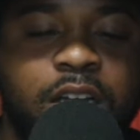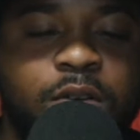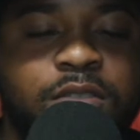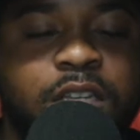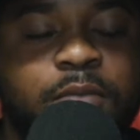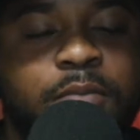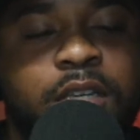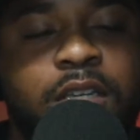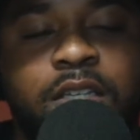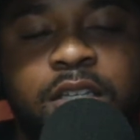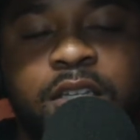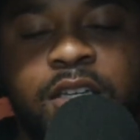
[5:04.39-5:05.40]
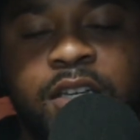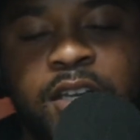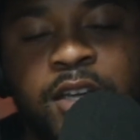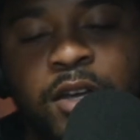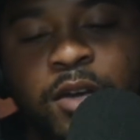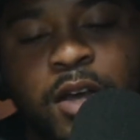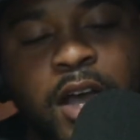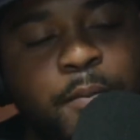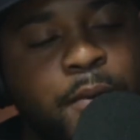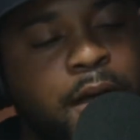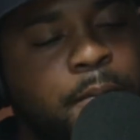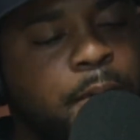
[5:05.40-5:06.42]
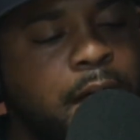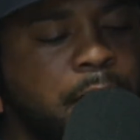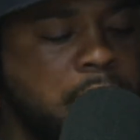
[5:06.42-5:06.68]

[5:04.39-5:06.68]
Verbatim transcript: I was like, man, I I I,